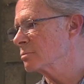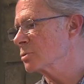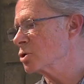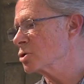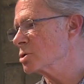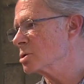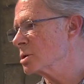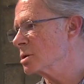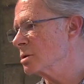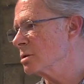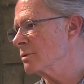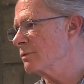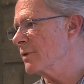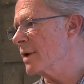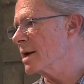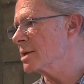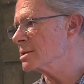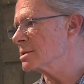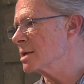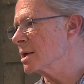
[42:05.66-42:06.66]
They're still
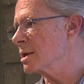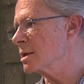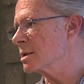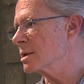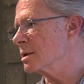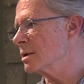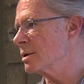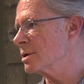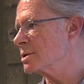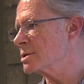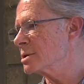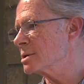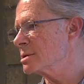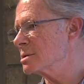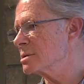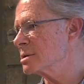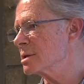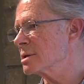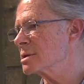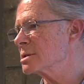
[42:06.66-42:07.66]
fascinating
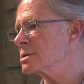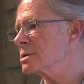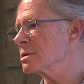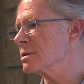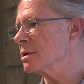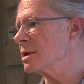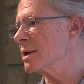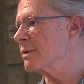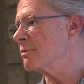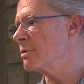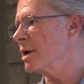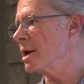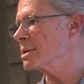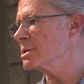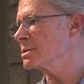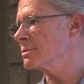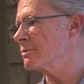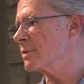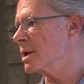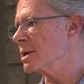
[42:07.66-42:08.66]
illnesses. They still have
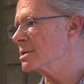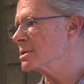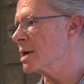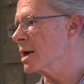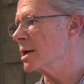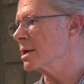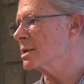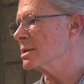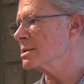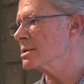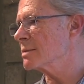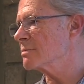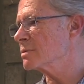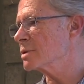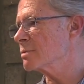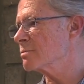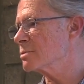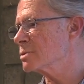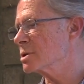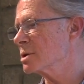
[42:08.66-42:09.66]
lots of anxiety
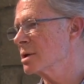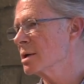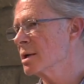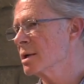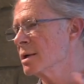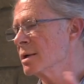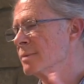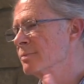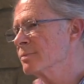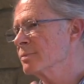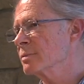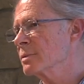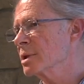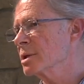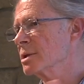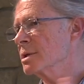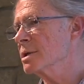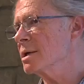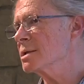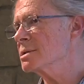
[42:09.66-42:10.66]
symptoms.
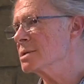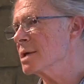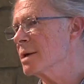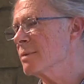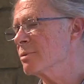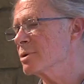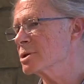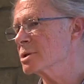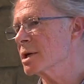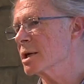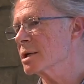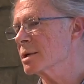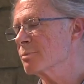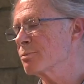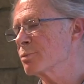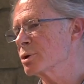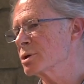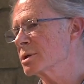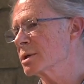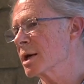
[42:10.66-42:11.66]
The DSM is kind
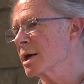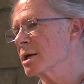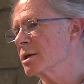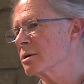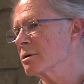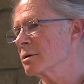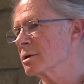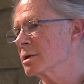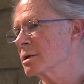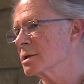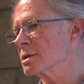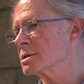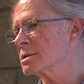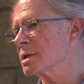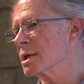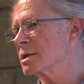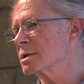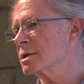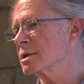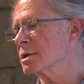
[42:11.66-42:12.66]
of put together in a
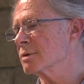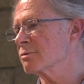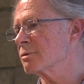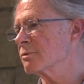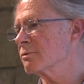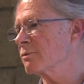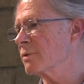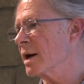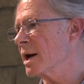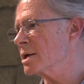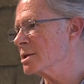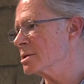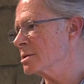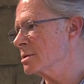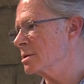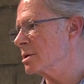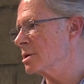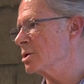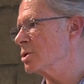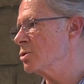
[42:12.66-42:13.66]
slightly different
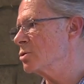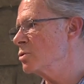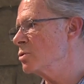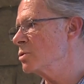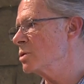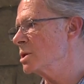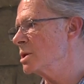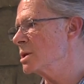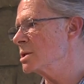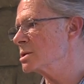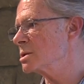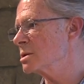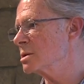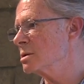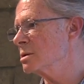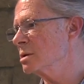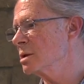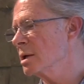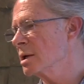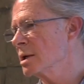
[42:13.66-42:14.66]
fashion, a new
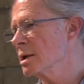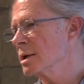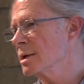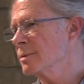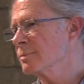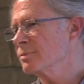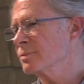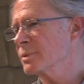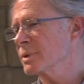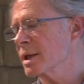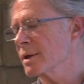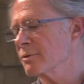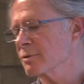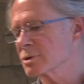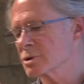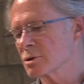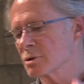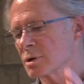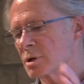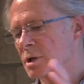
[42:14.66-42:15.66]
edition they've
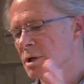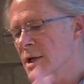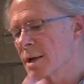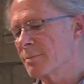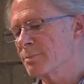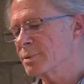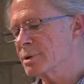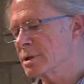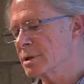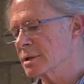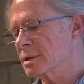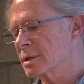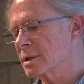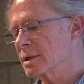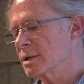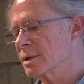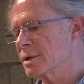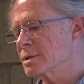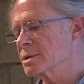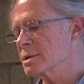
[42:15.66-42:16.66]
sort of lumped
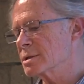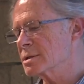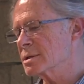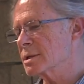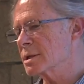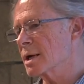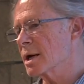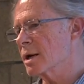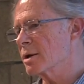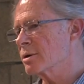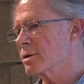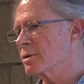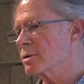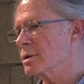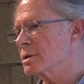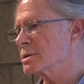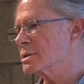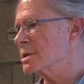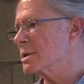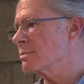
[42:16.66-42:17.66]
illnesses together
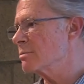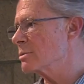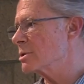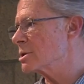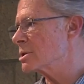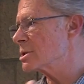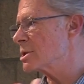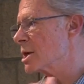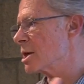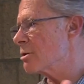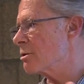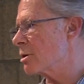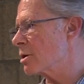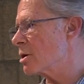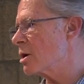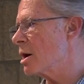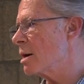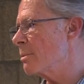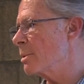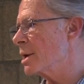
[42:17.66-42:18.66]
that seem to share a
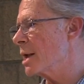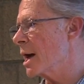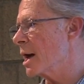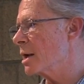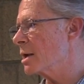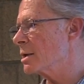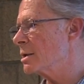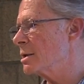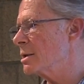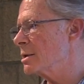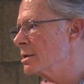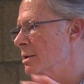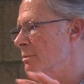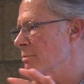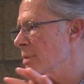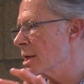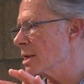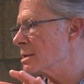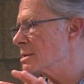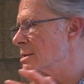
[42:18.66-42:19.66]
commonality that
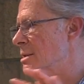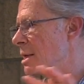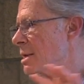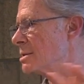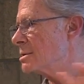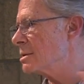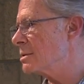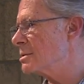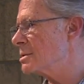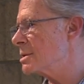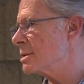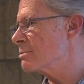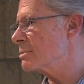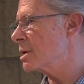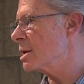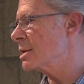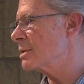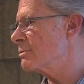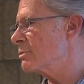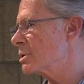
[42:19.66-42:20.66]
makes sense on some
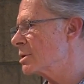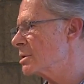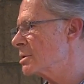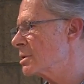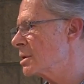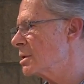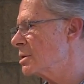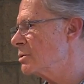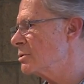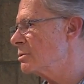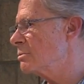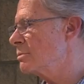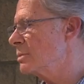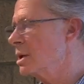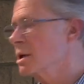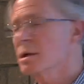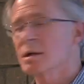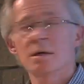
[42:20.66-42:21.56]
kind of a continuum.